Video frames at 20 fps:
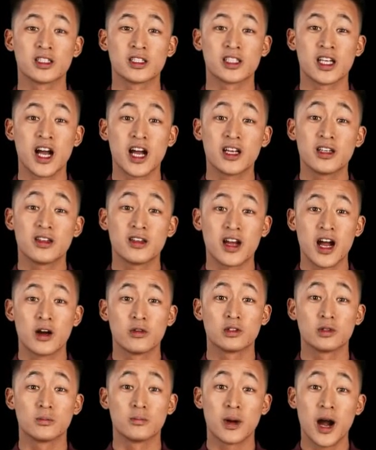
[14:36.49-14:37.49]

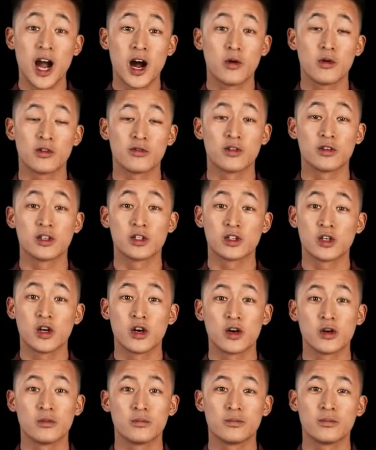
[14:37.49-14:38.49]
10,000 power for the
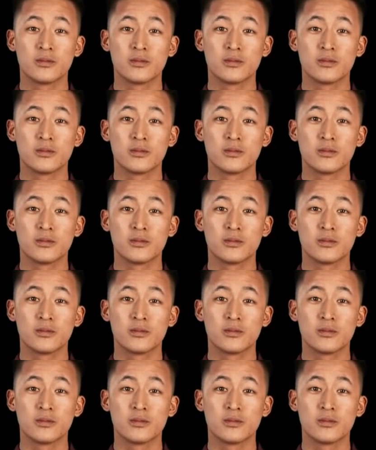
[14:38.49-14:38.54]
turn.